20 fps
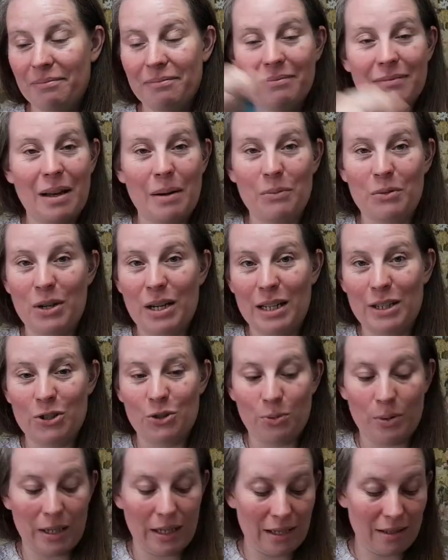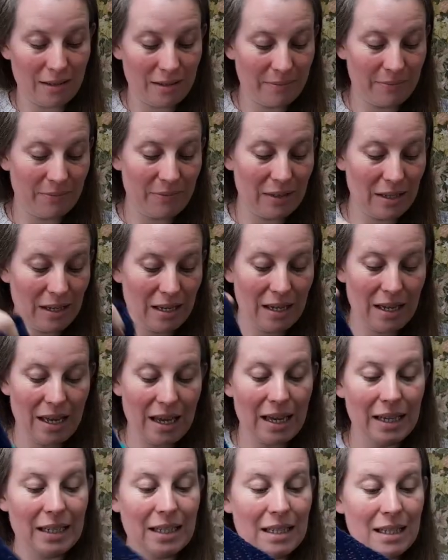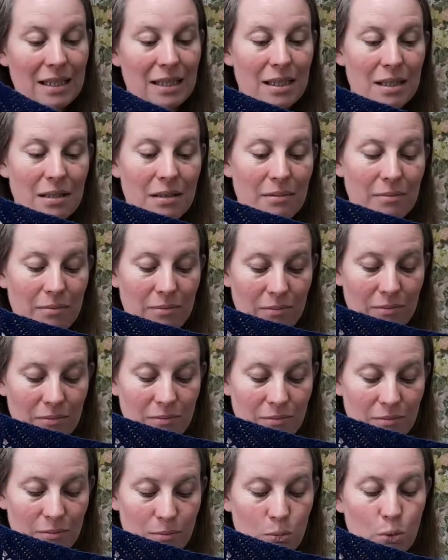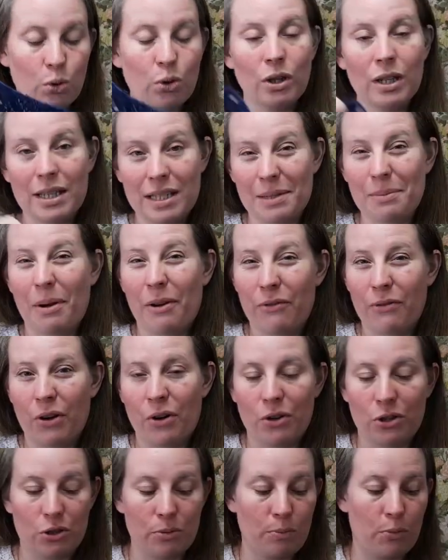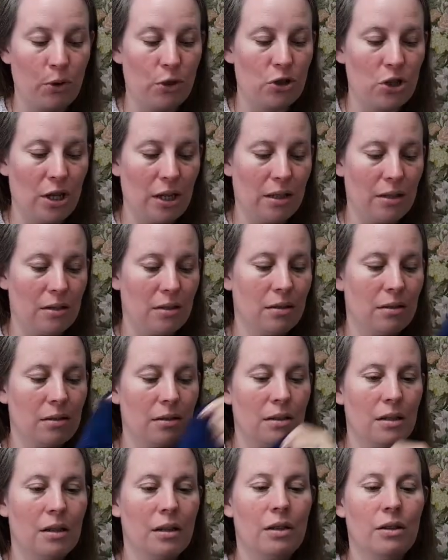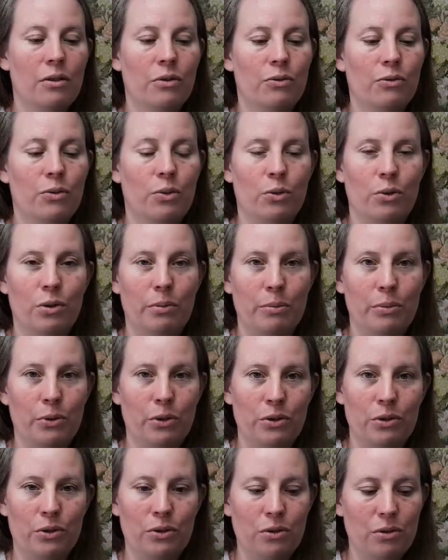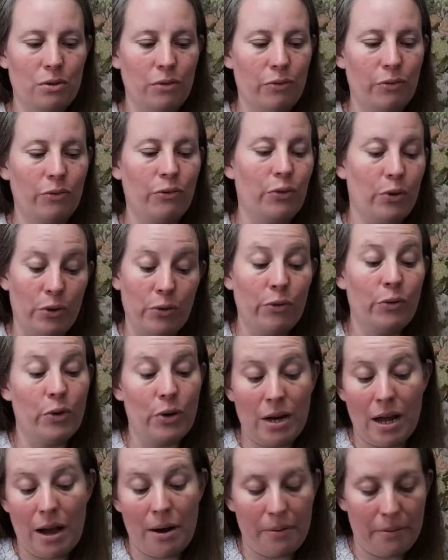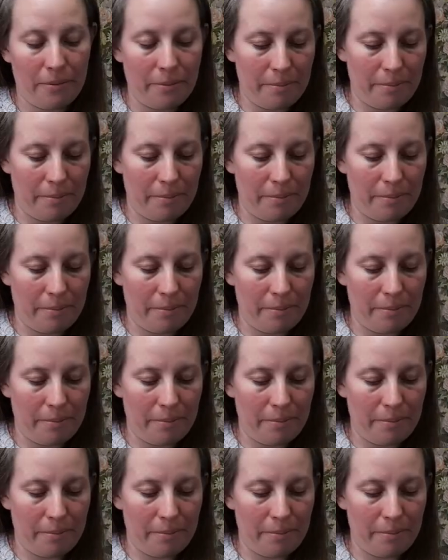I'm really enjoying it. It is more or less my focus project for the past, for now,